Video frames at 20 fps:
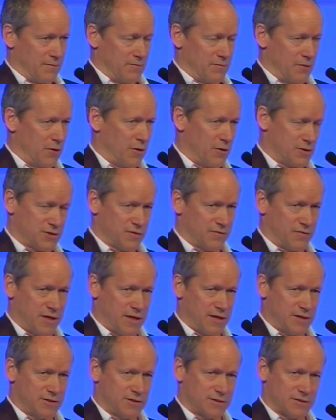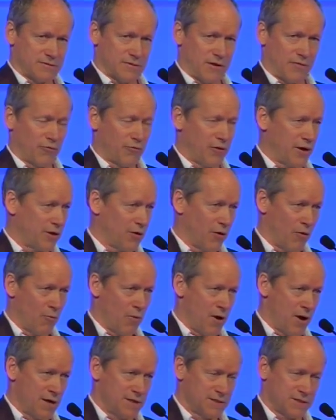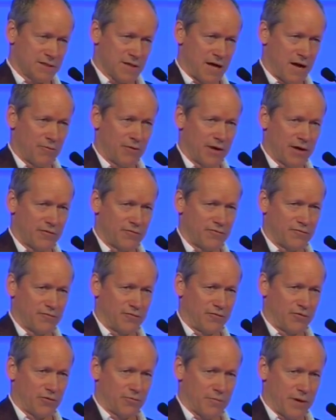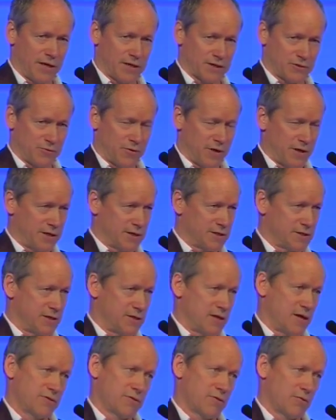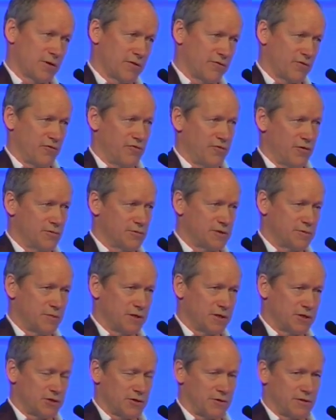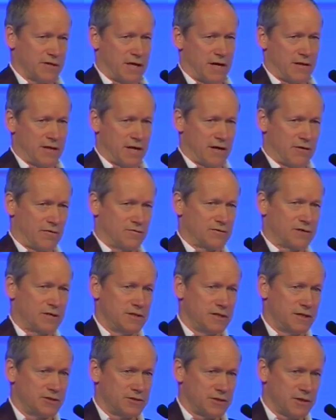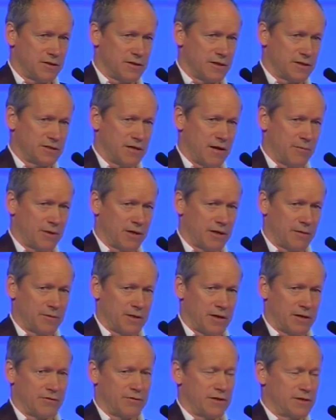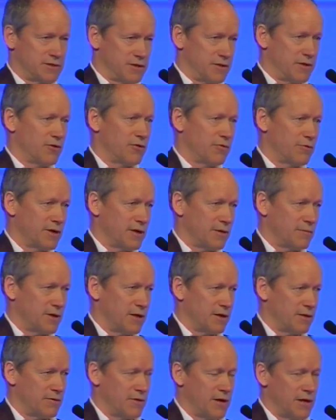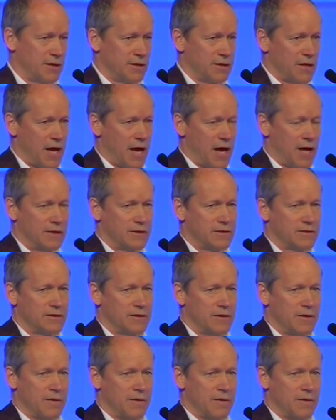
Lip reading: lots of kids have already got wise to that way of filmmakers working, so they thought, well, if the film is being shot down there, obviously the interesting thing's happening up the other end, so they all went up the other end and